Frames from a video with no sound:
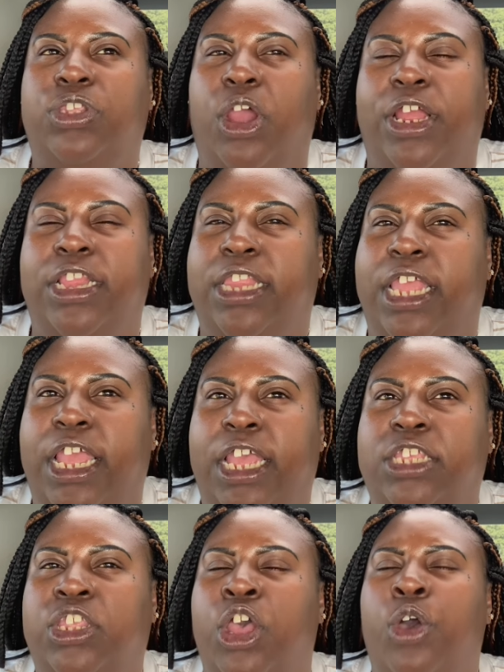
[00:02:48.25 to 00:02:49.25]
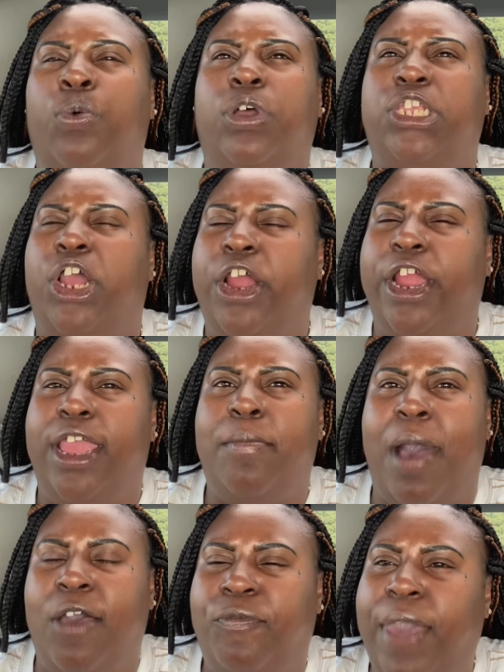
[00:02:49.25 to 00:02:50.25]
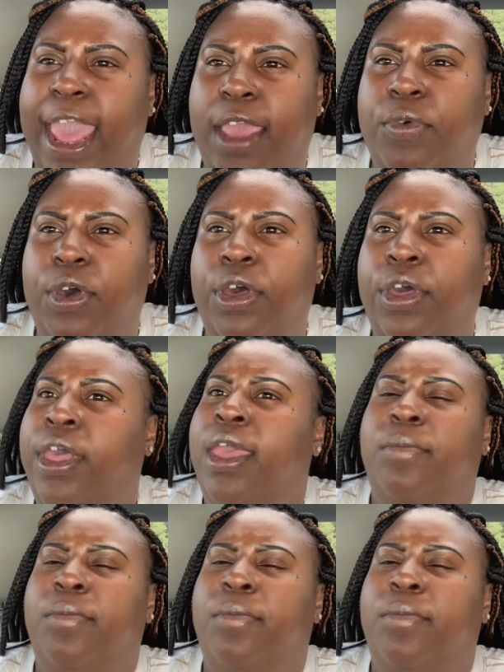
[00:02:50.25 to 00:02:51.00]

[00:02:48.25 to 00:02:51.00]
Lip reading: certain things will turn in my favor?